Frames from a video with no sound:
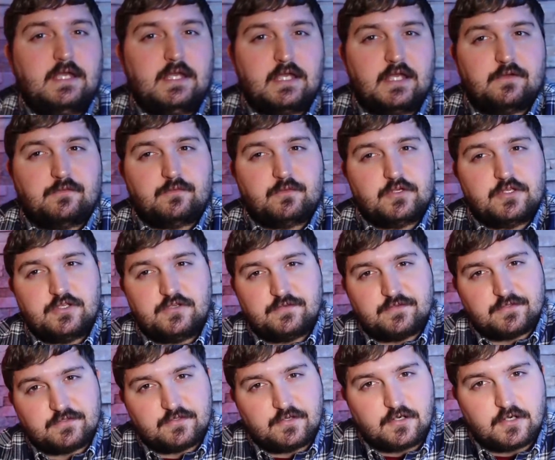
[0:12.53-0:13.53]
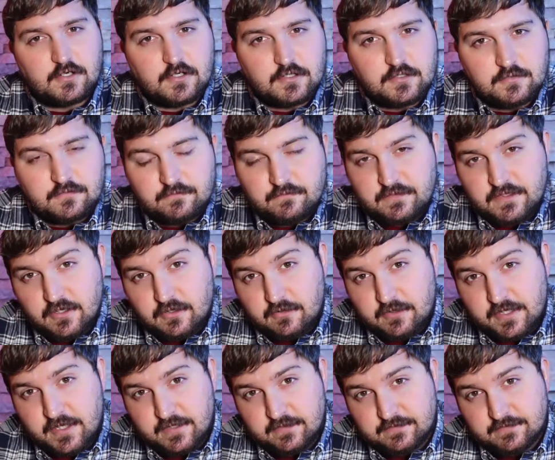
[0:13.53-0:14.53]
if we're using our
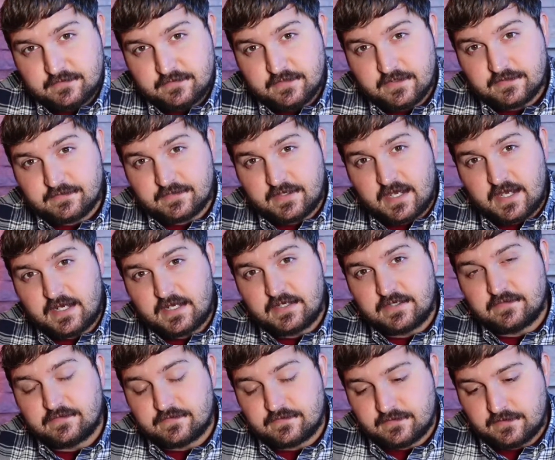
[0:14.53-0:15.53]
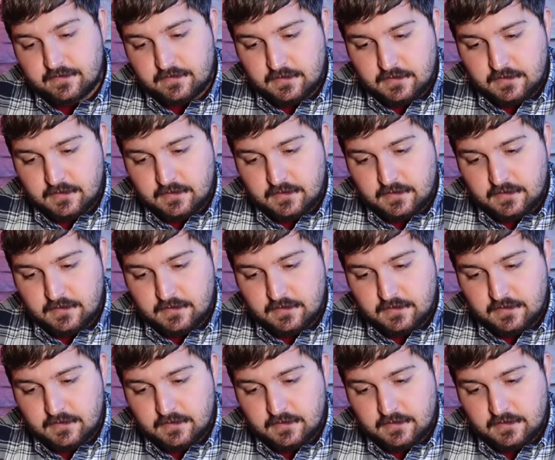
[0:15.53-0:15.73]
DRS Designs